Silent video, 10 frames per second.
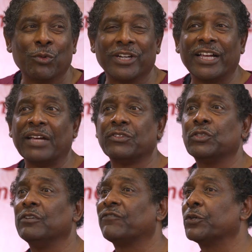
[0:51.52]
What I have to
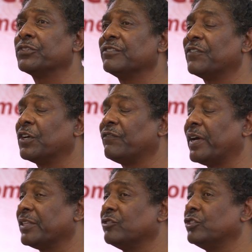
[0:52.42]
do first is
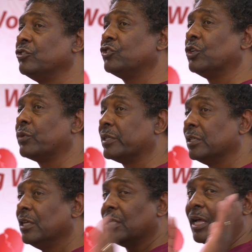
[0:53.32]
verify that she's choking.
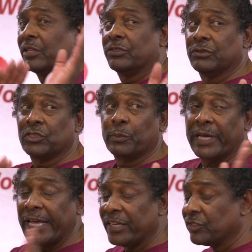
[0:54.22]
I'll do so by
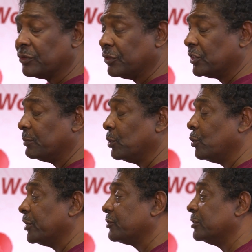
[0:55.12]
asking her this simple
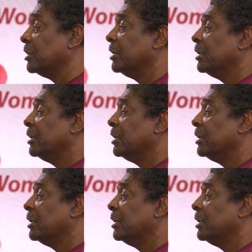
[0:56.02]
question.